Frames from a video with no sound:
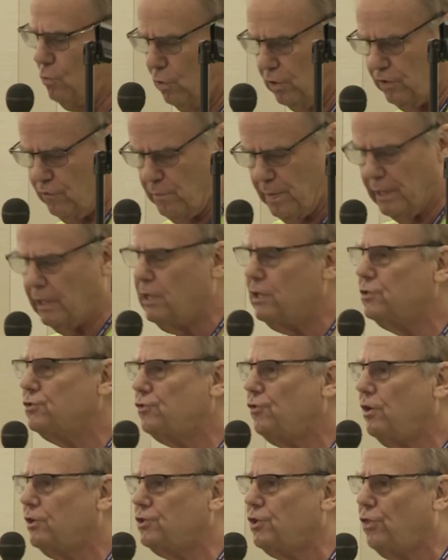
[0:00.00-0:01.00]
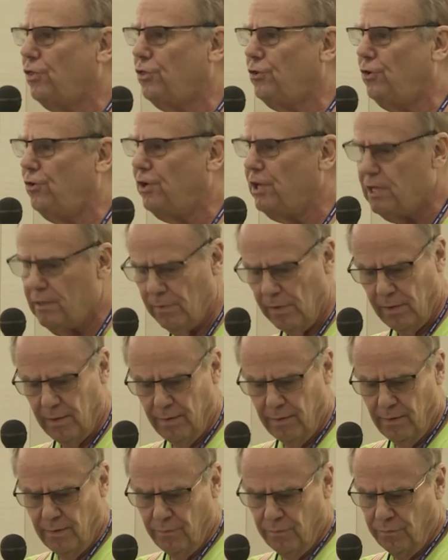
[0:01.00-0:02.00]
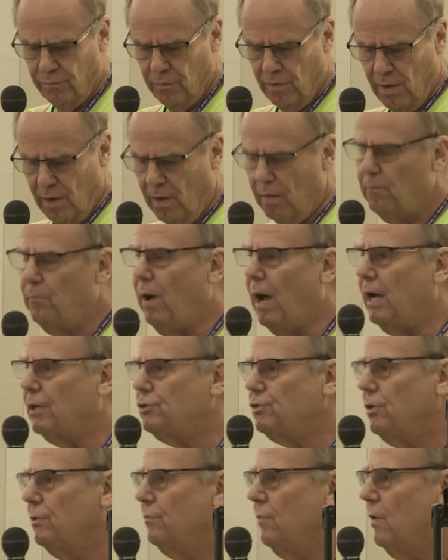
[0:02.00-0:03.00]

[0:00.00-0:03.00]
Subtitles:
would have been in instruction 30, but